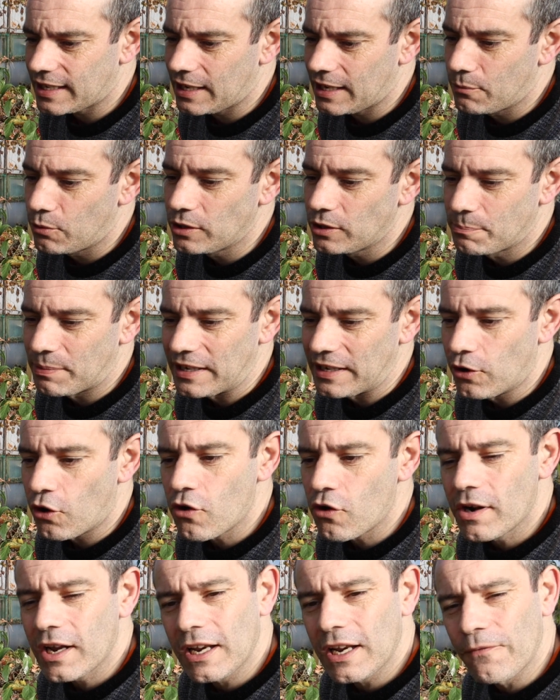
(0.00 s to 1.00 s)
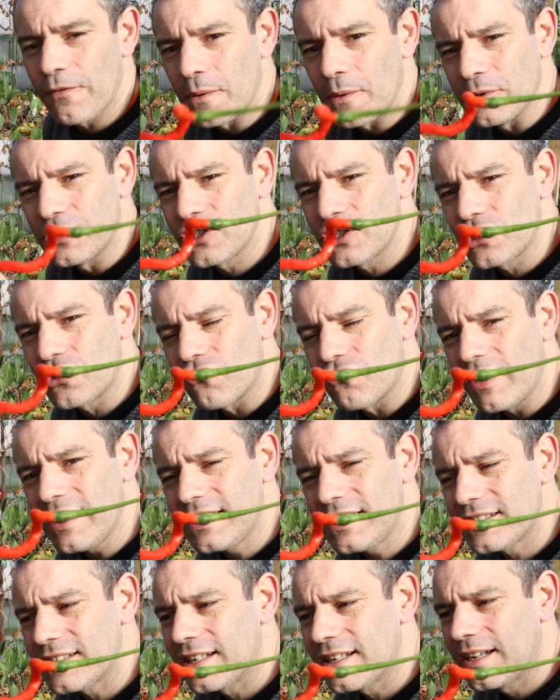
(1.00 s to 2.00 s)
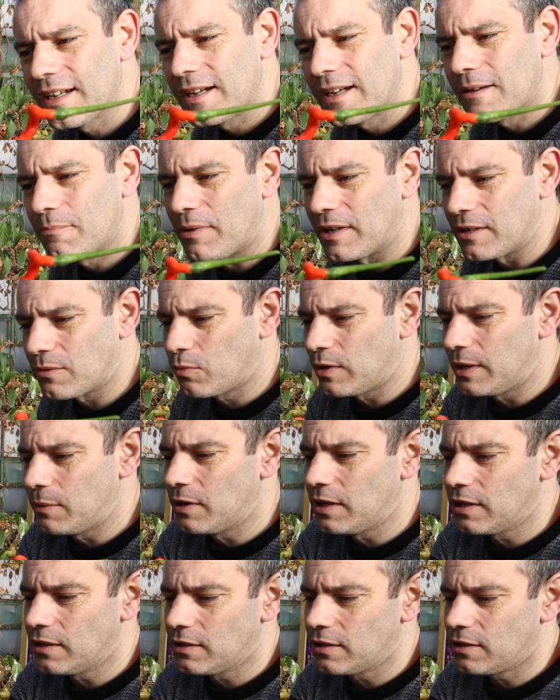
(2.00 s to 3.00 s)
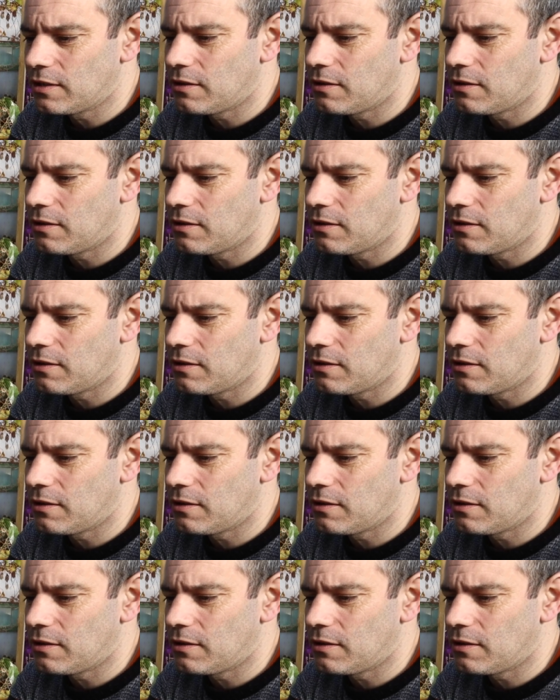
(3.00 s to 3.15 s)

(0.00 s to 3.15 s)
It would be longer if it was straight, but we will